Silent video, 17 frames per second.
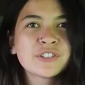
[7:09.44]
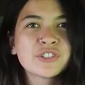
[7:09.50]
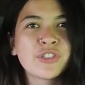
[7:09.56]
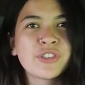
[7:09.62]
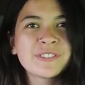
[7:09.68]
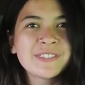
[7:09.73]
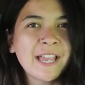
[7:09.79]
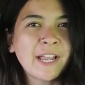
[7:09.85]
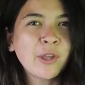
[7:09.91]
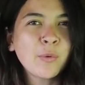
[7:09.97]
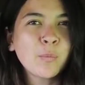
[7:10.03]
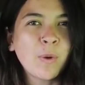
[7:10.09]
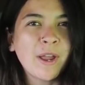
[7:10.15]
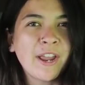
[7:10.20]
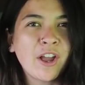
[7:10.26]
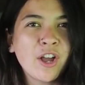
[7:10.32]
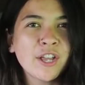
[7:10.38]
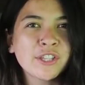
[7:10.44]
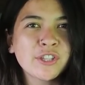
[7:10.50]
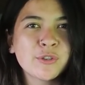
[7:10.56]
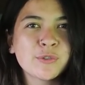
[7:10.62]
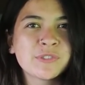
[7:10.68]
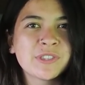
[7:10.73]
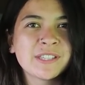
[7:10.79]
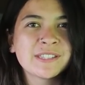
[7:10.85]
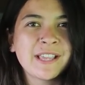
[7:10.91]
So the second way I
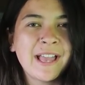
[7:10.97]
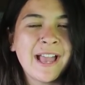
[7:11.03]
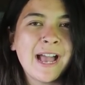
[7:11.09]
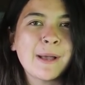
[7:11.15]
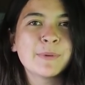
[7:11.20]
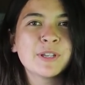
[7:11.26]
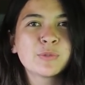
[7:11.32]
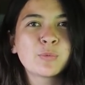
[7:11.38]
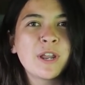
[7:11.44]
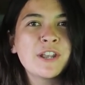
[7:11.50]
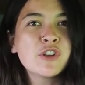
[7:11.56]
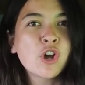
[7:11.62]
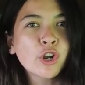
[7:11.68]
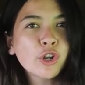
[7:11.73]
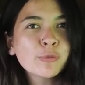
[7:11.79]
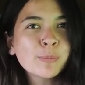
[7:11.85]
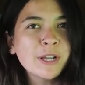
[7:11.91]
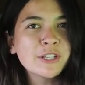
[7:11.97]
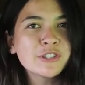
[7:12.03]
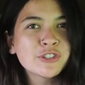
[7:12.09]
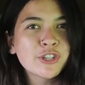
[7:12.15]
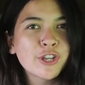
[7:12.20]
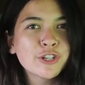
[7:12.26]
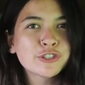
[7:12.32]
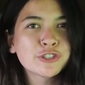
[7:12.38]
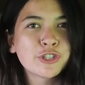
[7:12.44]
use this app is where none of my
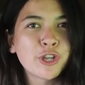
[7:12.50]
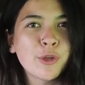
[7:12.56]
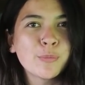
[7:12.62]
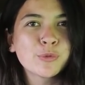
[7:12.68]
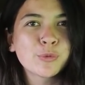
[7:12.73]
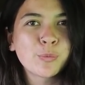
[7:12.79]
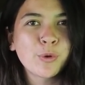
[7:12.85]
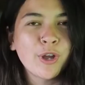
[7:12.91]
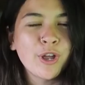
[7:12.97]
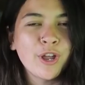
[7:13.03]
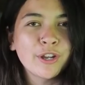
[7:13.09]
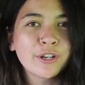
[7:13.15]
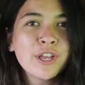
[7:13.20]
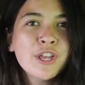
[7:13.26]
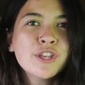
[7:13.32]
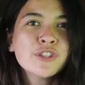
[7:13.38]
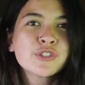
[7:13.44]
search terms work.